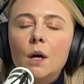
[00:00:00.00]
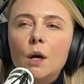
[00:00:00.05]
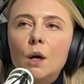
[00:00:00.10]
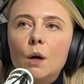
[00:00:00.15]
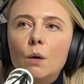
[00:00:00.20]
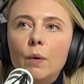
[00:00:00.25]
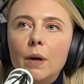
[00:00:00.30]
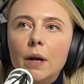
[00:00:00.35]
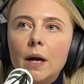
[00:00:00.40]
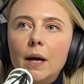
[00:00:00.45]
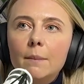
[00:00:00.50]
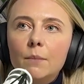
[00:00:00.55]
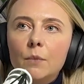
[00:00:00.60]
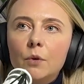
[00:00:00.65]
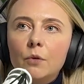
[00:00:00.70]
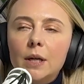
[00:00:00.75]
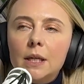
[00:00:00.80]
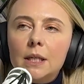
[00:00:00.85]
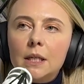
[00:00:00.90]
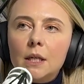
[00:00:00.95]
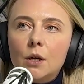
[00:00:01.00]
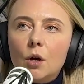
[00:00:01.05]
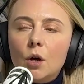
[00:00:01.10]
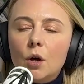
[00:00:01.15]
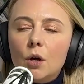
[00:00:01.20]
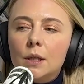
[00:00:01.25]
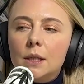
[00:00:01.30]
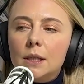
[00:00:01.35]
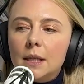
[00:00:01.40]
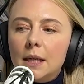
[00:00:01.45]
when I'm creating
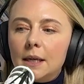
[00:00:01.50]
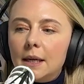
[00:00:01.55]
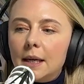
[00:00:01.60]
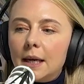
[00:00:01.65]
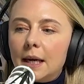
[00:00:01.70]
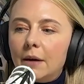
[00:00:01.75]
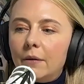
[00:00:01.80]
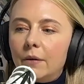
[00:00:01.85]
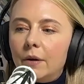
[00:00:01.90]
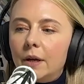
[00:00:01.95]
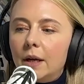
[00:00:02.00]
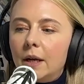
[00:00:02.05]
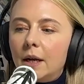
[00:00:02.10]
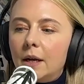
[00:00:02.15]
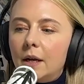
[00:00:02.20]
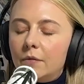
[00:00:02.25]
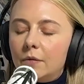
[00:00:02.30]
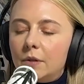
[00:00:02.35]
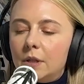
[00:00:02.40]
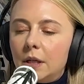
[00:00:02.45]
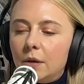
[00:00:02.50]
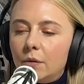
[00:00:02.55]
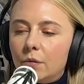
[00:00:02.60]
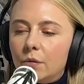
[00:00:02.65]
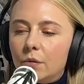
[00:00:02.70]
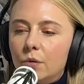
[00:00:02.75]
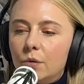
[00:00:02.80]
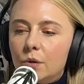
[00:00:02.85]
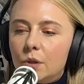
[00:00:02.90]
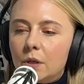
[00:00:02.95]
content, Karen, and I'd love to get your
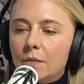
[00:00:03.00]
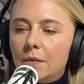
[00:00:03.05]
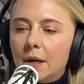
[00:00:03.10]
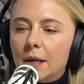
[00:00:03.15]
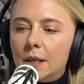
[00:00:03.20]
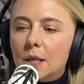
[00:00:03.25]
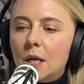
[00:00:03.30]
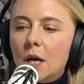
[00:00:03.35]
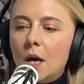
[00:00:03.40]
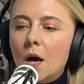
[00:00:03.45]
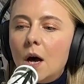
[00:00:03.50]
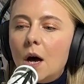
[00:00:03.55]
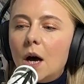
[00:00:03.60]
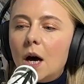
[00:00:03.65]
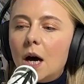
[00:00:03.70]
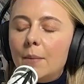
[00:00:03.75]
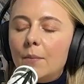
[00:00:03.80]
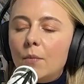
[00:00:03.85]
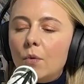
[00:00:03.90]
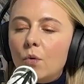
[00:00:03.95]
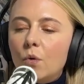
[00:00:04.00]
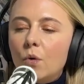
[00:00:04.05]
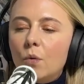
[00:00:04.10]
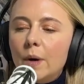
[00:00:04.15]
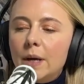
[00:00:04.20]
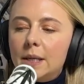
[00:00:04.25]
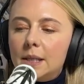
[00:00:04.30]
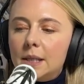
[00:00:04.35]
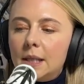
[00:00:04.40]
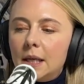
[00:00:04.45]
thoughts on this, I'm
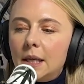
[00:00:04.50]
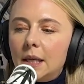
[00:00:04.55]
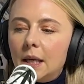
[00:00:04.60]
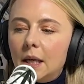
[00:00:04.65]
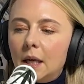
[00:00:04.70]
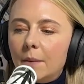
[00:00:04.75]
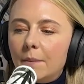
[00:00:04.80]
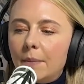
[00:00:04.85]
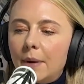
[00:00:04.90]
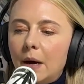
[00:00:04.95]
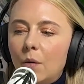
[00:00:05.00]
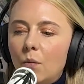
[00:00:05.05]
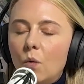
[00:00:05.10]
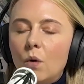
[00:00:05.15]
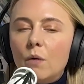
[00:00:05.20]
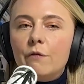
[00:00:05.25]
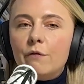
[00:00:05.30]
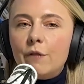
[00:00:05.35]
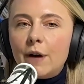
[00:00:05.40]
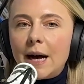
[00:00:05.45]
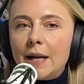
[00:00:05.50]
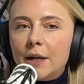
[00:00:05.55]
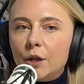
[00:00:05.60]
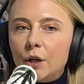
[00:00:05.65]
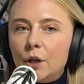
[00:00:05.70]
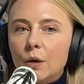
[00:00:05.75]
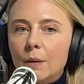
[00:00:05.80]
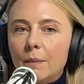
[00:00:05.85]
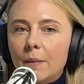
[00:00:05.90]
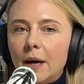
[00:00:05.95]
always thinking about what
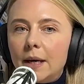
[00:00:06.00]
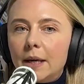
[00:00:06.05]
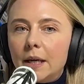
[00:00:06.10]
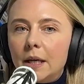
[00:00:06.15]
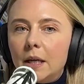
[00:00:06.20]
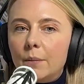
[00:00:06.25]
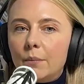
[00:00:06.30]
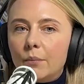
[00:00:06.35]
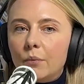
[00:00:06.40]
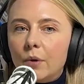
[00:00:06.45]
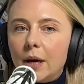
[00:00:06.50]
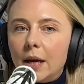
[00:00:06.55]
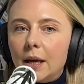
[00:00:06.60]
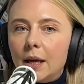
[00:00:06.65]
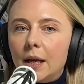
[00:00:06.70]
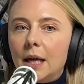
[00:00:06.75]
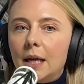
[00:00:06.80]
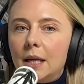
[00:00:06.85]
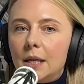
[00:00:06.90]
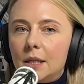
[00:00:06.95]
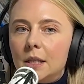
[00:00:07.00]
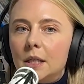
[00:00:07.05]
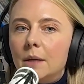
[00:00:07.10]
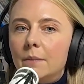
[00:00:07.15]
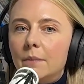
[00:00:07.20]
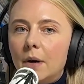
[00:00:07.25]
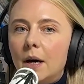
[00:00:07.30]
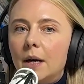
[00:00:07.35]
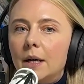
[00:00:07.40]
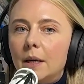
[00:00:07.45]
value am I going to bring into the
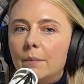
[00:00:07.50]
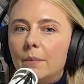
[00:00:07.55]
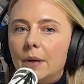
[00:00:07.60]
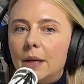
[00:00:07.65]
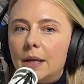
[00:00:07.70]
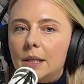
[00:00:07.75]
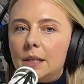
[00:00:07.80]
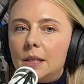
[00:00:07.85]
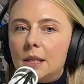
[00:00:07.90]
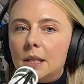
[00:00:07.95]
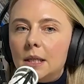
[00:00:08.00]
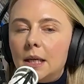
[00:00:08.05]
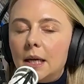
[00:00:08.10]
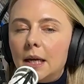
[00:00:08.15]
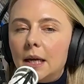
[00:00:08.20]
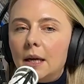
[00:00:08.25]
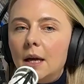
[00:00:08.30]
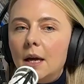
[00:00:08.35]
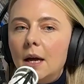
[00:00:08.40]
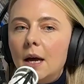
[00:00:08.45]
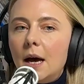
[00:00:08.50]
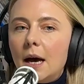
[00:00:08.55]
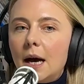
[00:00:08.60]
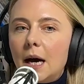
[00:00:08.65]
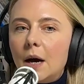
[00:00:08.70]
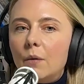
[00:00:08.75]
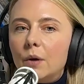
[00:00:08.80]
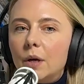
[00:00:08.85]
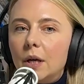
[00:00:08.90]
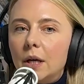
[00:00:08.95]
marketplace today?
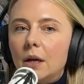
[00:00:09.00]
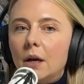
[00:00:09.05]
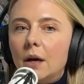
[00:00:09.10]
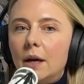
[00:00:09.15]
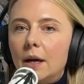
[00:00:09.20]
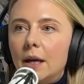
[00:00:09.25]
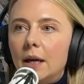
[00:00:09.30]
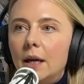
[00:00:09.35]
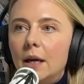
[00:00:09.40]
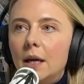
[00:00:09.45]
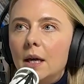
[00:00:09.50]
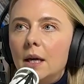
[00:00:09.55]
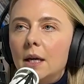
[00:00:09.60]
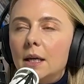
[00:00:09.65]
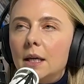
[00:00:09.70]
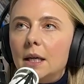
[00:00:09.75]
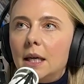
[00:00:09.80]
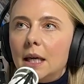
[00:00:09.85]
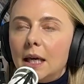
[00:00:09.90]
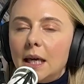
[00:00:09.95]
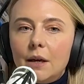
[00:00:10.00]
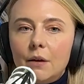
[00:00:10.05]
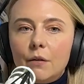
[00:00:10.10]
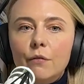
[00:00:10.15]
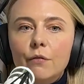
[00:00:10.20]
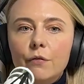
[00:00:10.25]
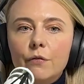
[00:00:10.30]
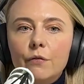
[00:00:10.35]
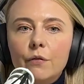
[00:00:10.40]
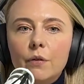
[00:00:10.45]
How can I
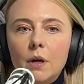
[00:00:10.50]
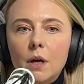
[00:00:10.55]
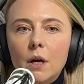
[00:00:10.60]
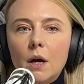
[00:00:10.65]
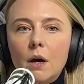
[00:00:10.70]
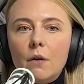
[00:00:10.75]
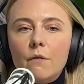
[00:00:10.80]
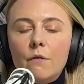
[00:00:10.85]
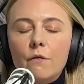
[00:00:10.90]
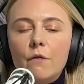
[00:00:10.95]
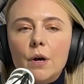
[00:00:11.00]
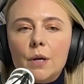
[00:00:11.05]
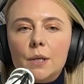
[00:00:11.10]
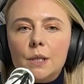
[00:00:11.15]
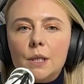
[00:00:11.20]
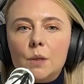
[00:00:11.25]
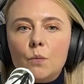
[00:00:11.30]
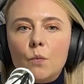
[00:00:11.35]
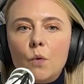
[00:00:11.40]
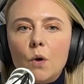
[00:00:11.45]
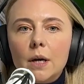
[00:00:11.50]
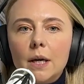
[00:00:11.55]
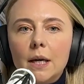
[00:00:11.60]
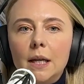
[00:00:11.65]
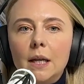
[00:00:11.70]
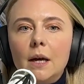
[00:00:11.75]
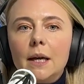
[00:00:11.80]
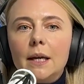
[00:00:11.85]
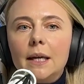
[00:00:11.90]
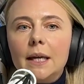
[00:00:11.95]
give versus what can
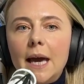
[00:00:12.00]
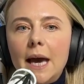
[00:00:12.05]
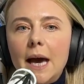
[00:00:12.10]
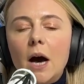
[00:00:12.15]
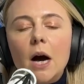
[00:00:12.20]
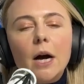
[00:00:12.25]
I get? I